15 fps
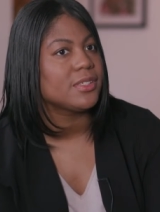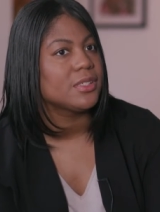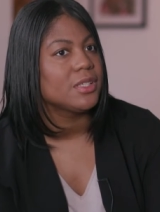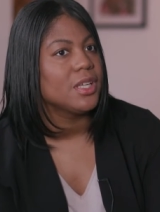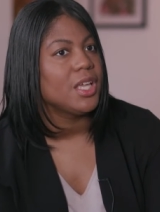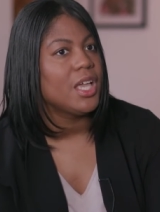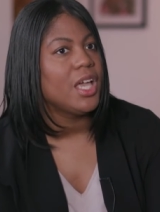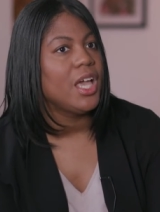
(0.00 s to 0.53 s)

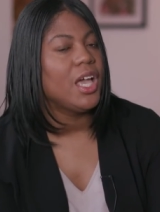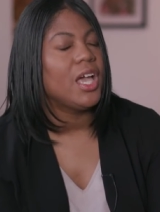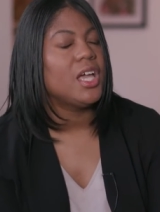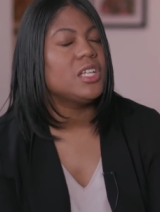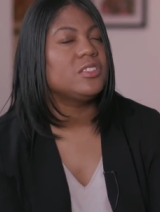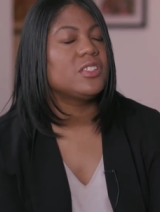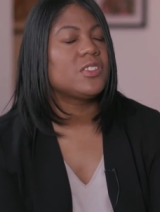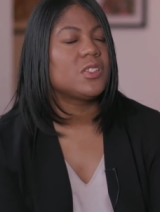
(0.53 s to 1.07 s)
Hmm.
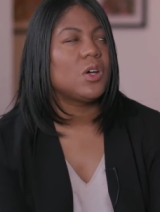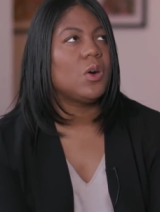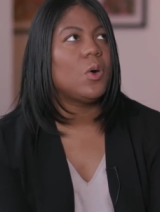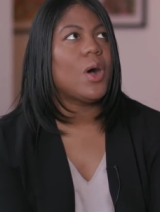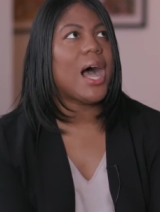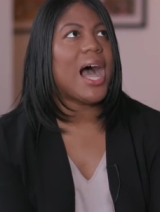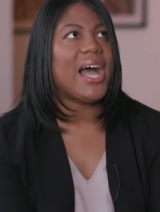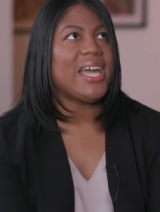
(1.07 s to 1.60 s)
And
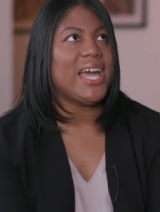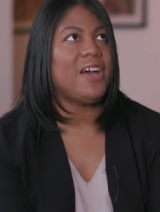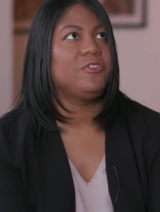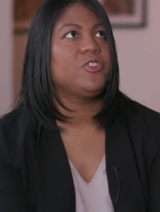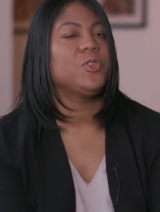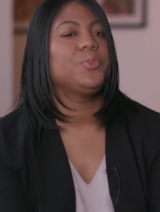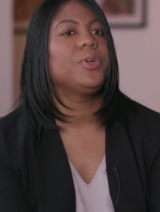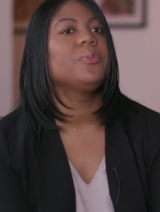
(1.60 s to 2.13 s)
so I
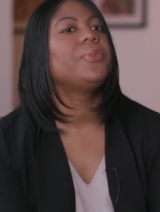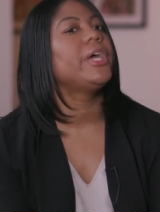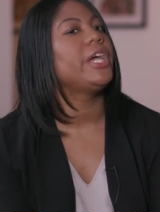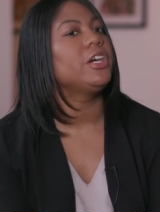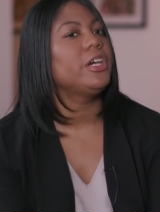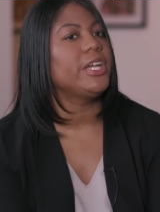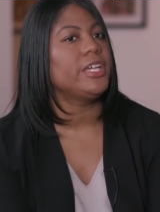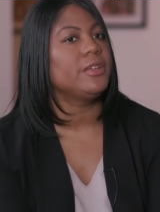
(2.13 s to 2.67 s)
have to
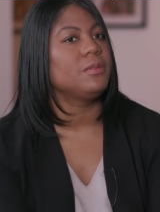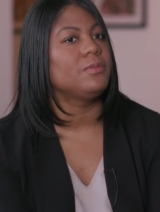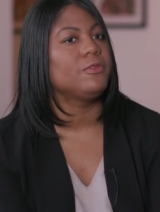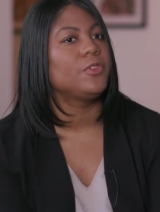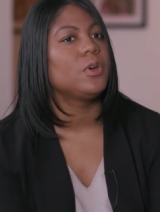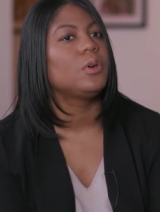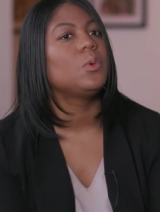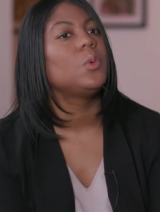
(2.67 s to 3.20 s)
prepare him
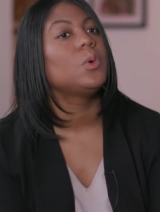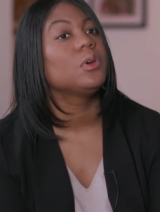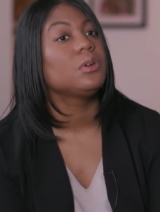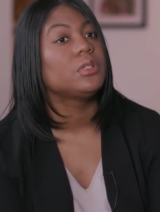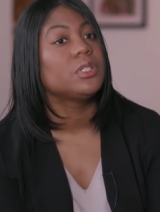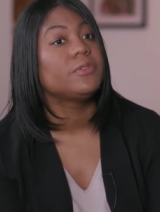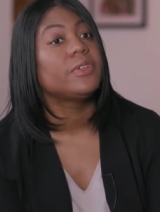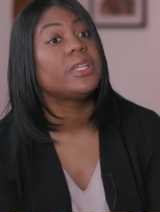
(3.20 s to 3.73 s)
for a
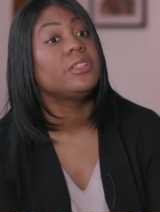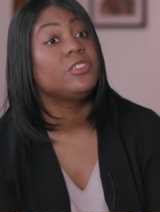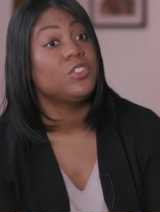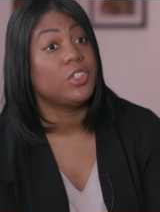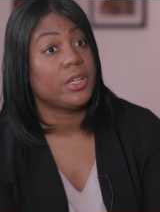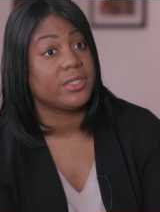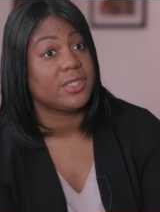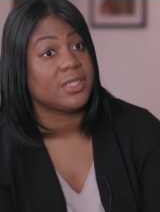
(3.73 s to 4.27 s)
world of
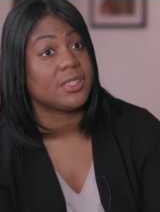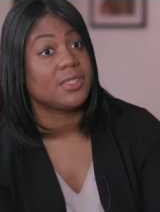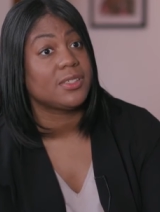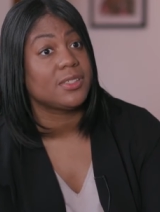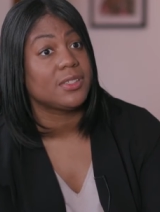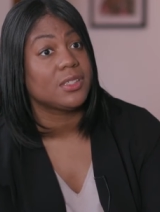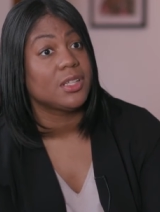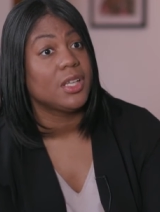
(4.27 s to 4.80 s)

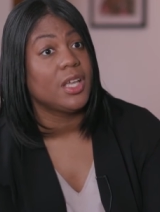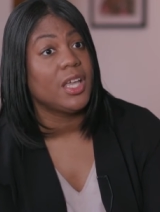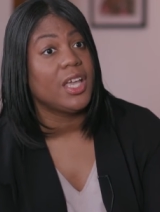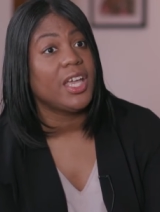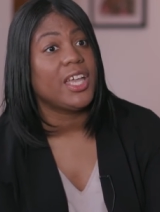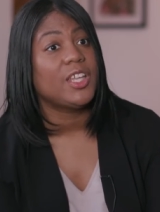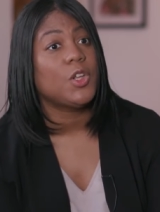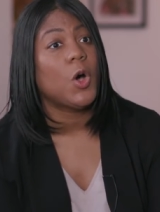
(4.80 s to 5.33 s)
injustice
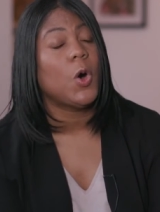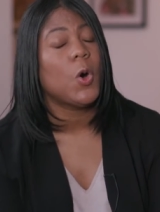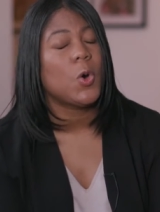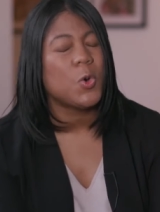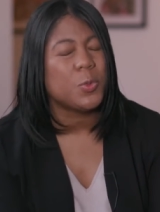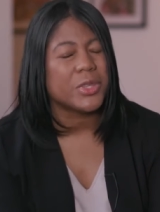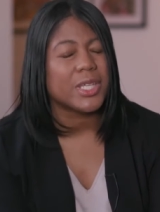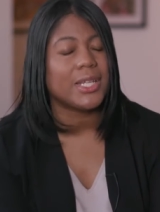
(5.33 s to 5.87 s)
and
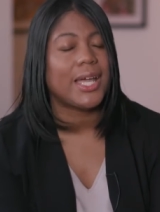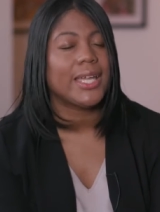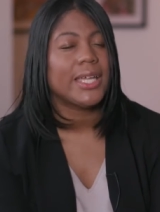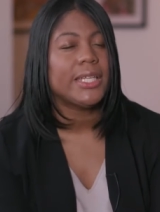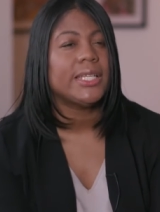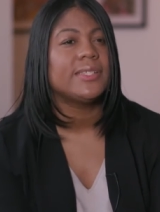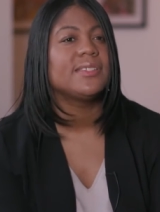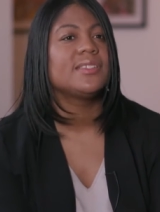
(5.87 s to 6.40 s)
hope that I
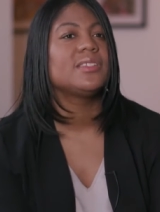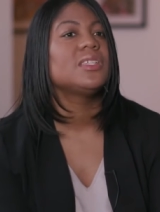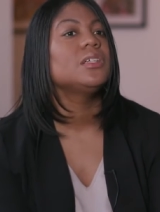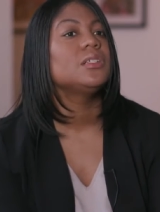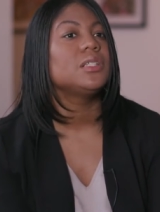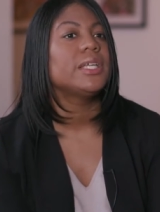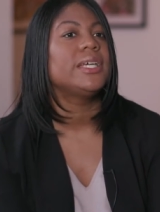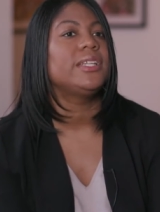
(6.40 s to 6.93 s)
can
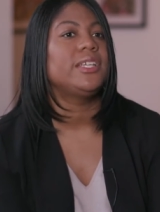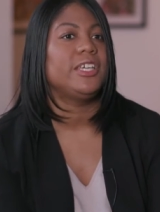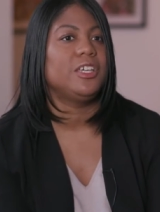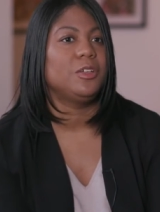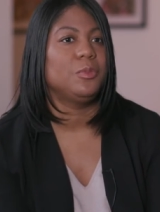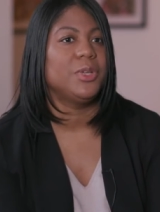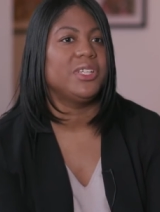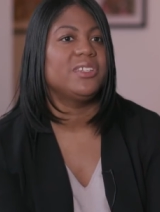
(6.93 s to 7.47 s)
instill in
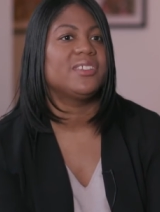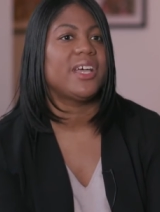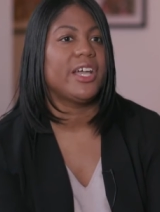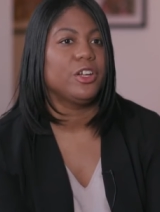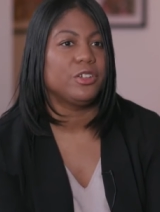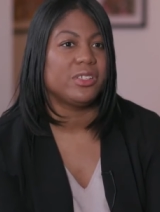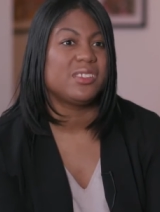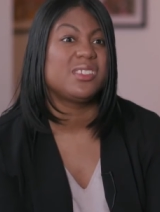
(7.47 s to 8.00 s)
him a
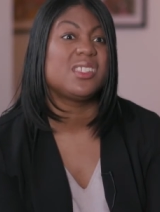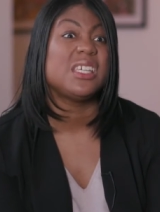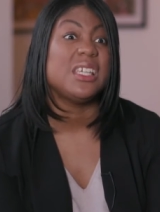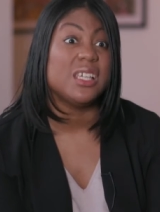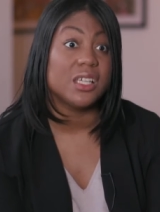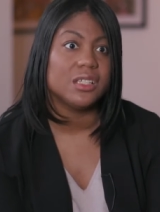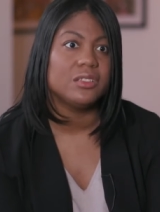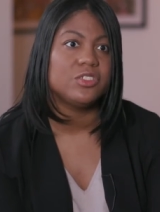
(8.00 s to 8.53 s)
desire to
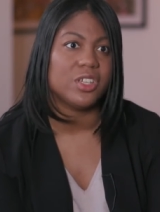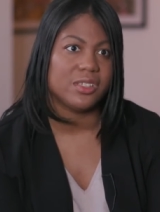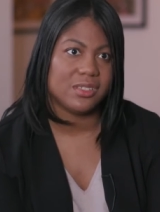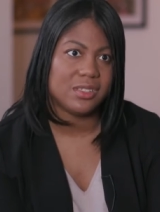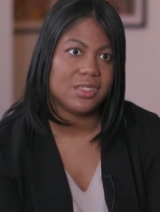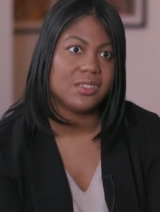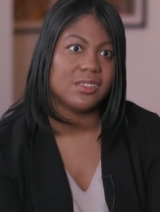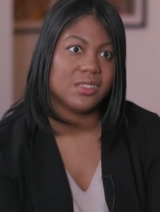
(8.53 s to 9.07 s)
seek
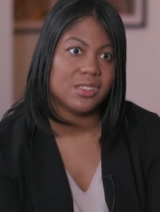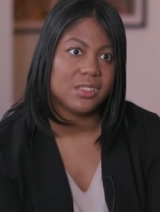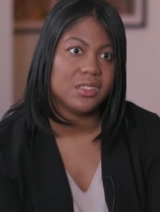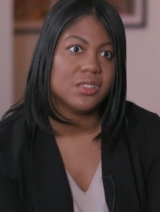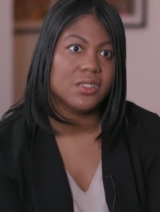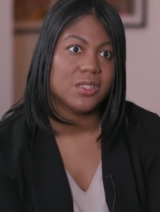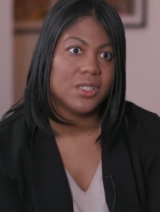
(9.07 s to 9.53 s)
justice.